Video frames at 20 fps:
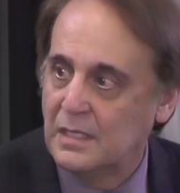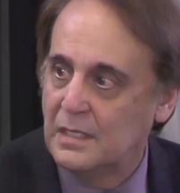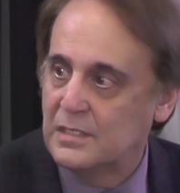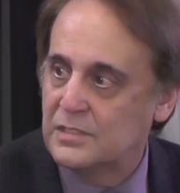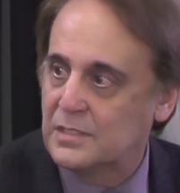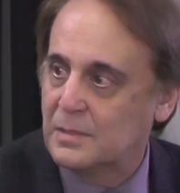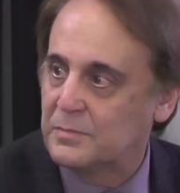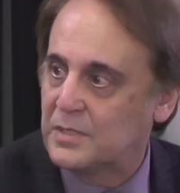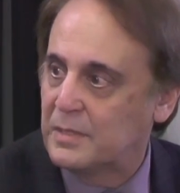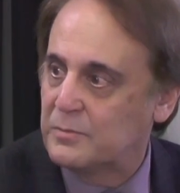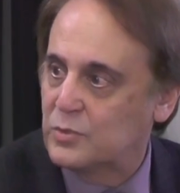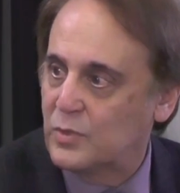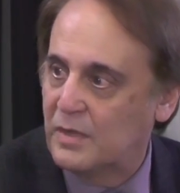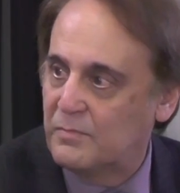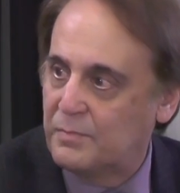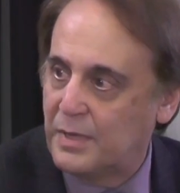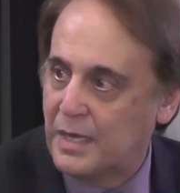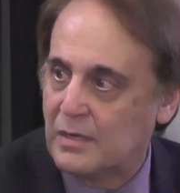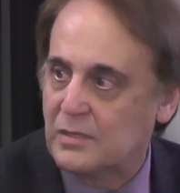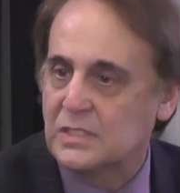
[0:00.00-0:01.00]
Sometimes we have
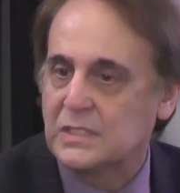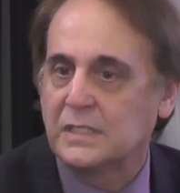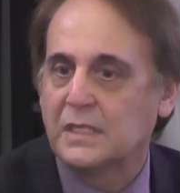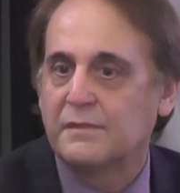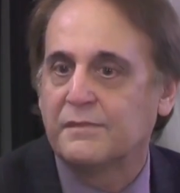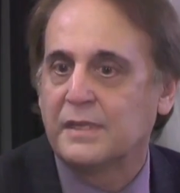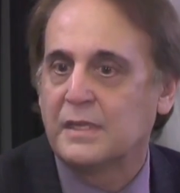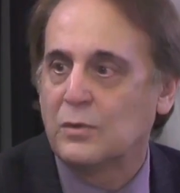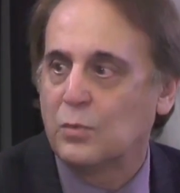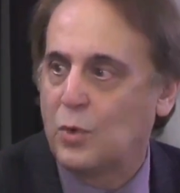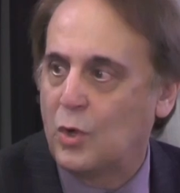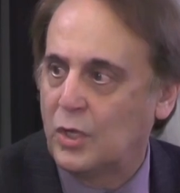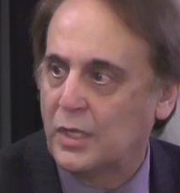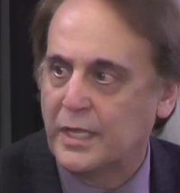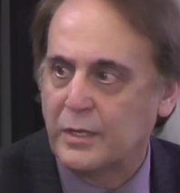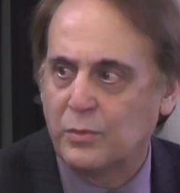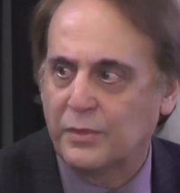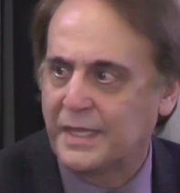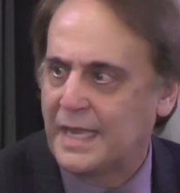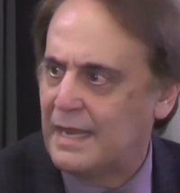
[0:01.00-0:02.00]
parents living in Wall
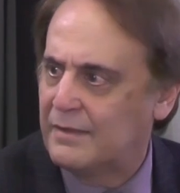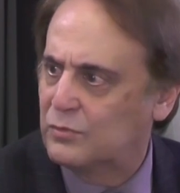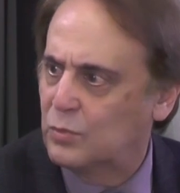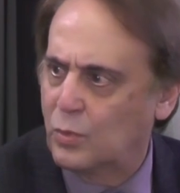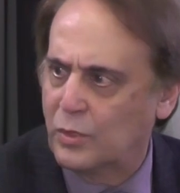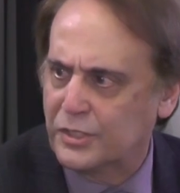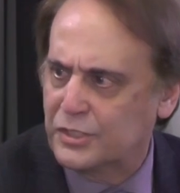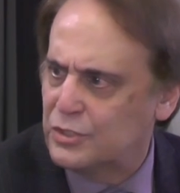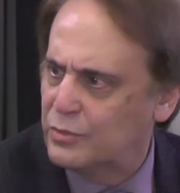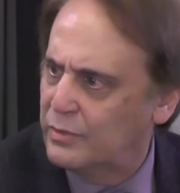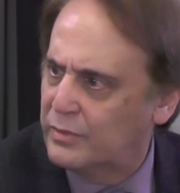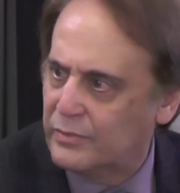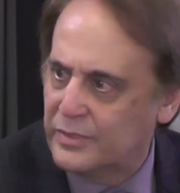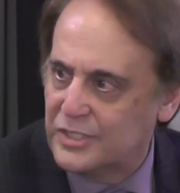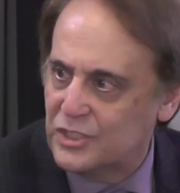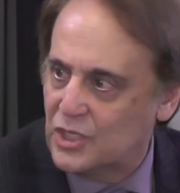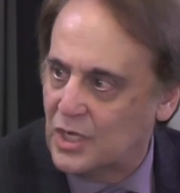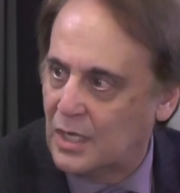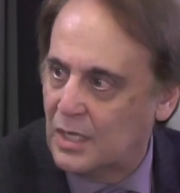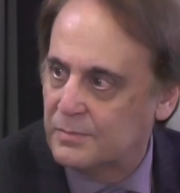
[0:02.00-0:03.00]
Lake where they have to work 2 or 3
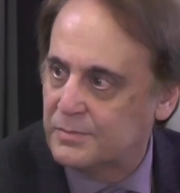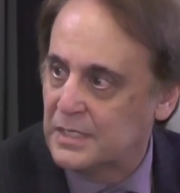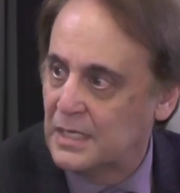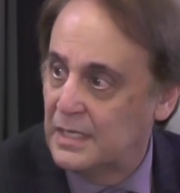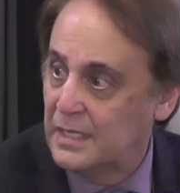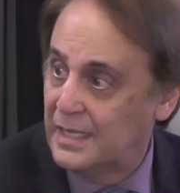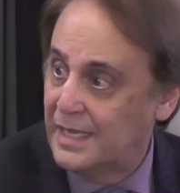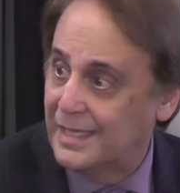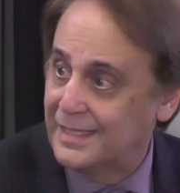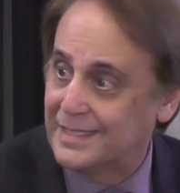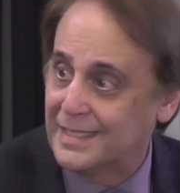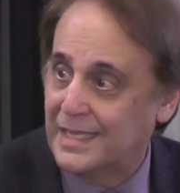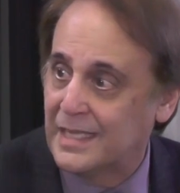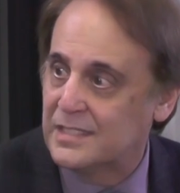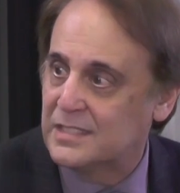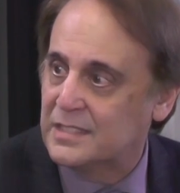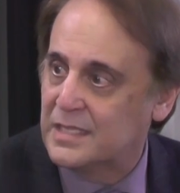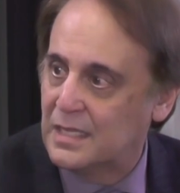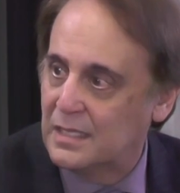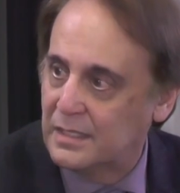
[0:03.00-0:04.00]
jobs, and the
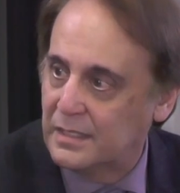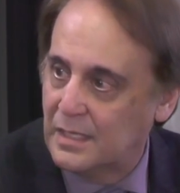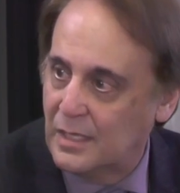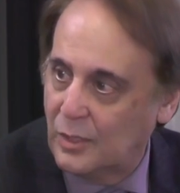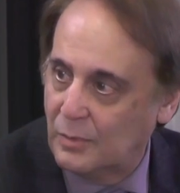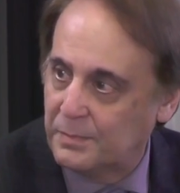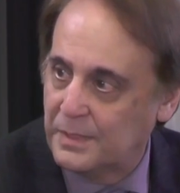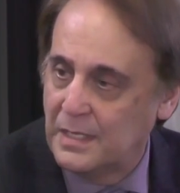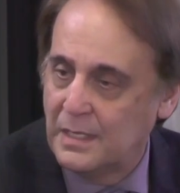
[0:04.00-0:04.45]
kids can help.